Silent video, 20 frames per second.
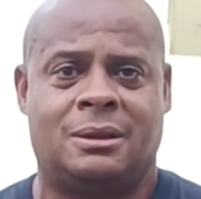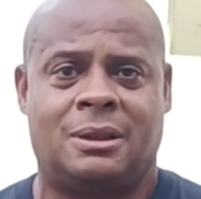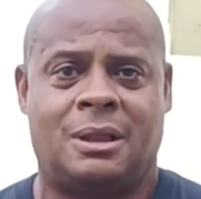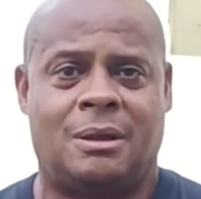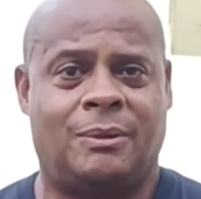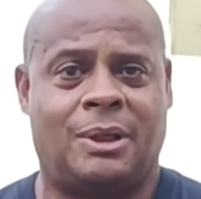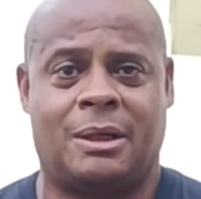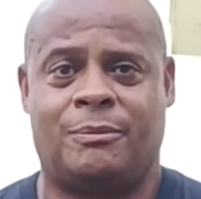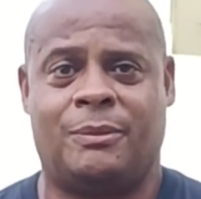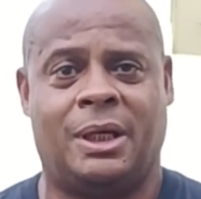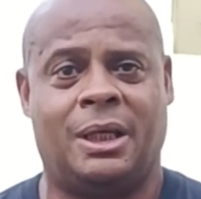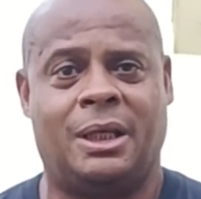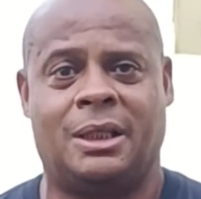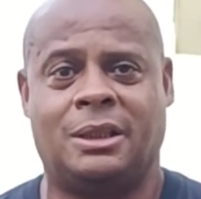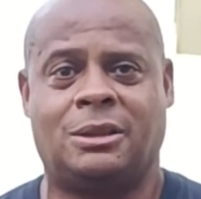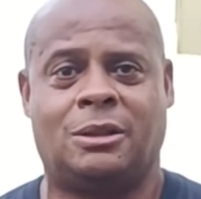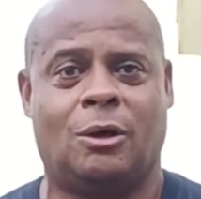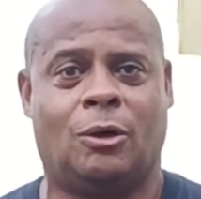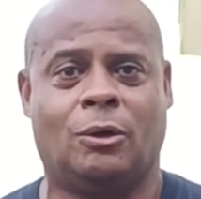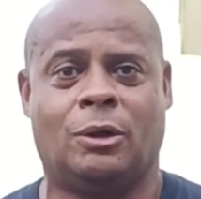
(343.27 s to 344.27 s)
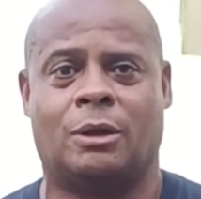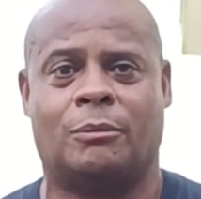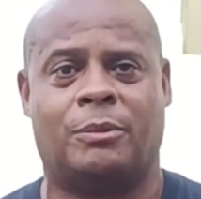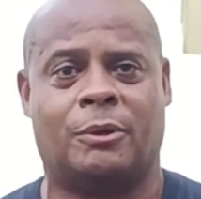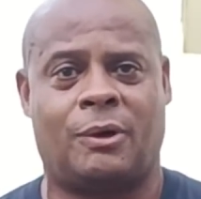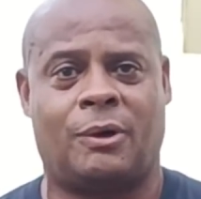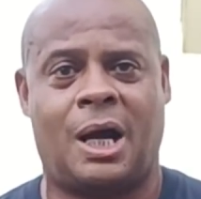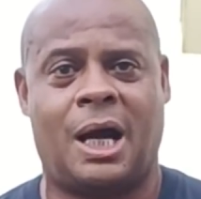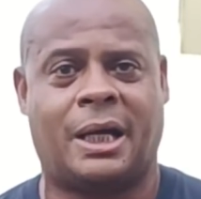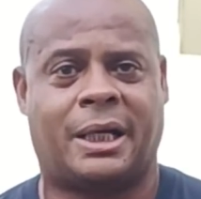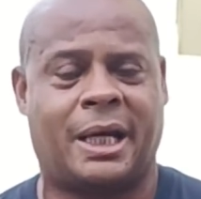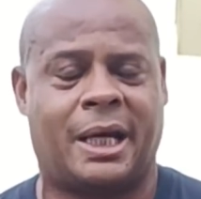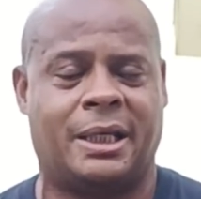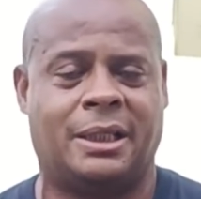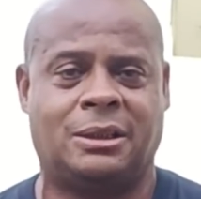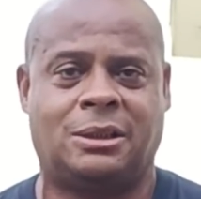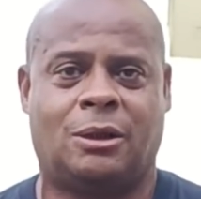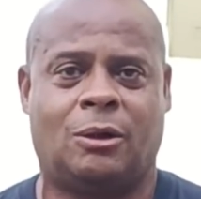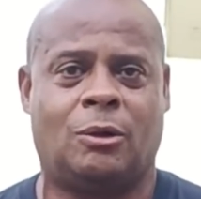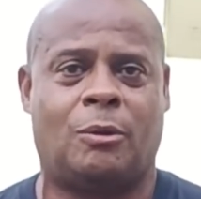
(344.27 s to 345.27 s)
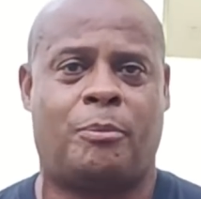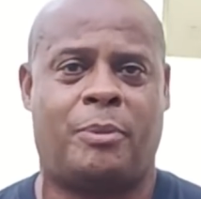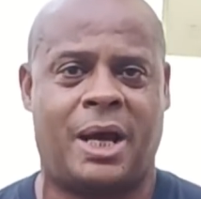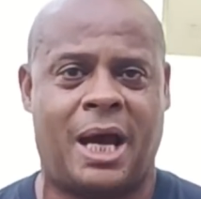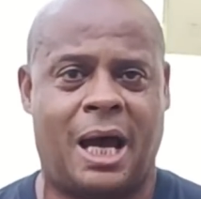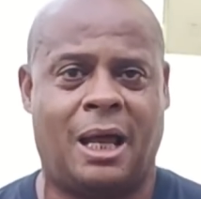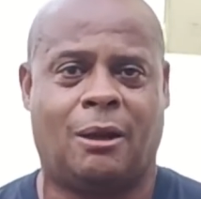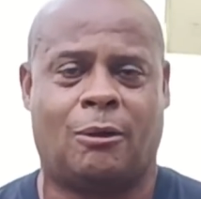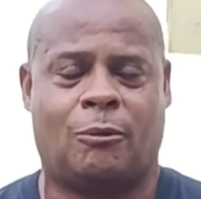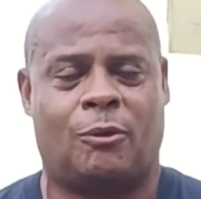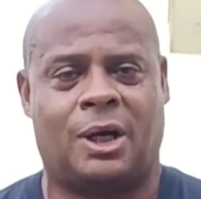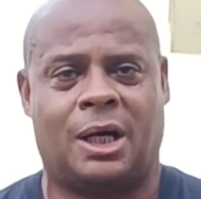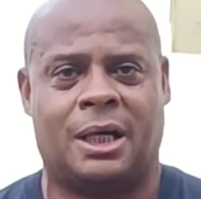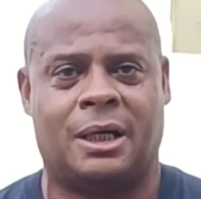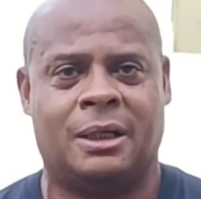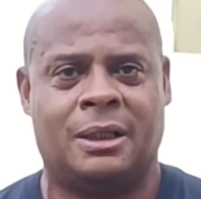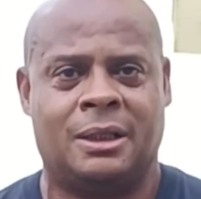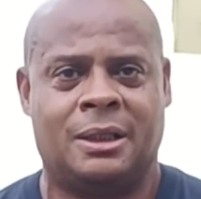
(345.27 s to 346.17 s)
I'm like, man, let's go to Boracay. Let's go to Palawan.